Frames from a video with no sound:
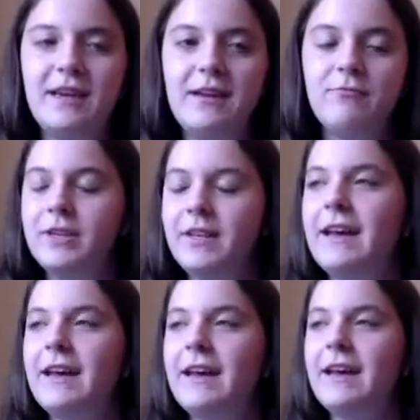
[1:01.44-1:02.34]
I'm just like
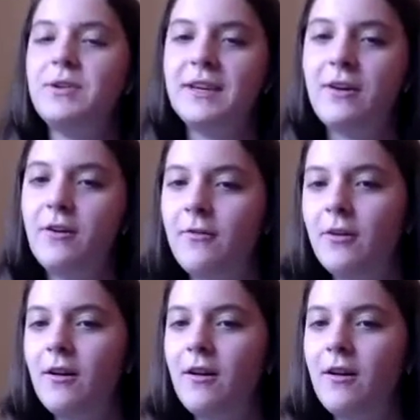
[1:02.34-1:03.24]
really like music
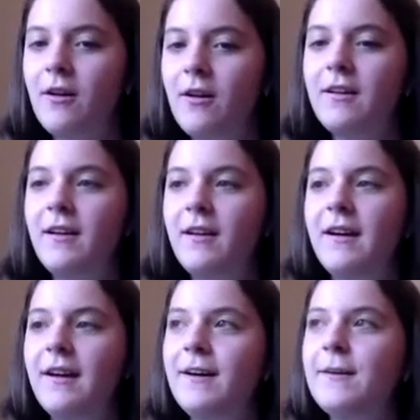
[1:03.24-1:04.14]
overall.
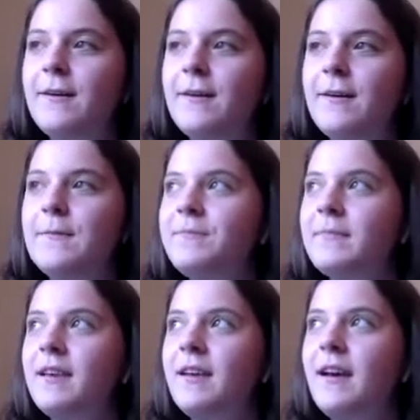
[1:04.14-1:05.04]
Um,
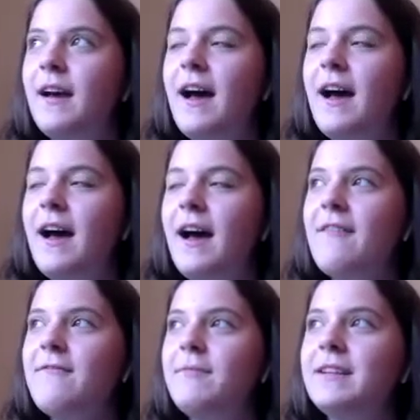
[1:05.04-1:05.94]
I
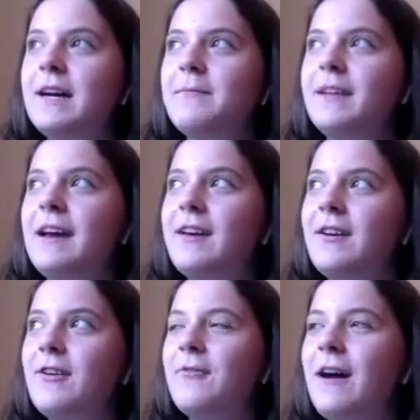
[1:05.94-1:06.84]
have picked up
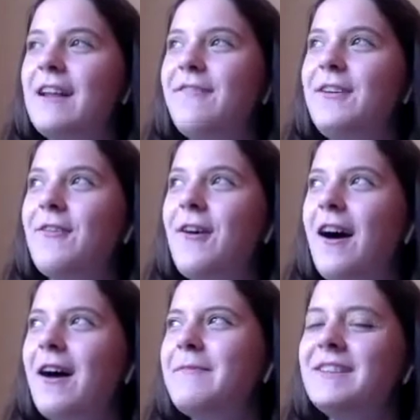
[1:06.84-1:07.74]
like quite a
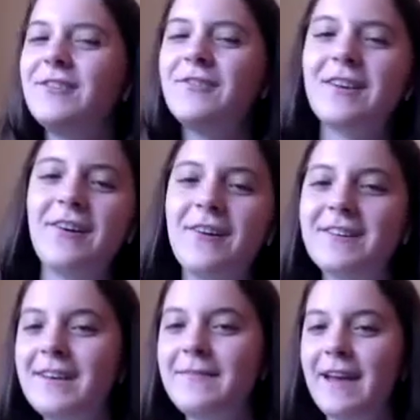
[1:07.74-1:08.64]
few hobbies over the
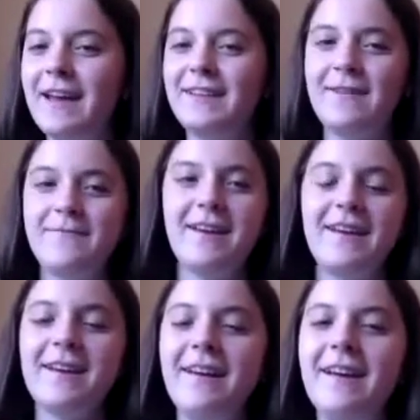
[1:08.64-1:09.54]
course of the
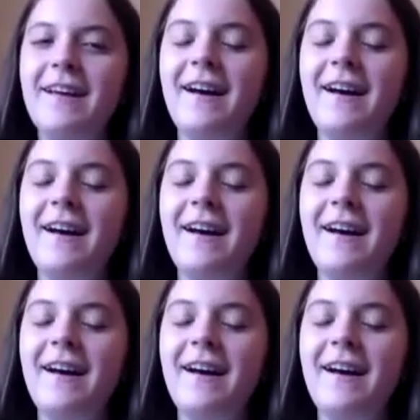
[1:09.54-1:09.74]
pandemic.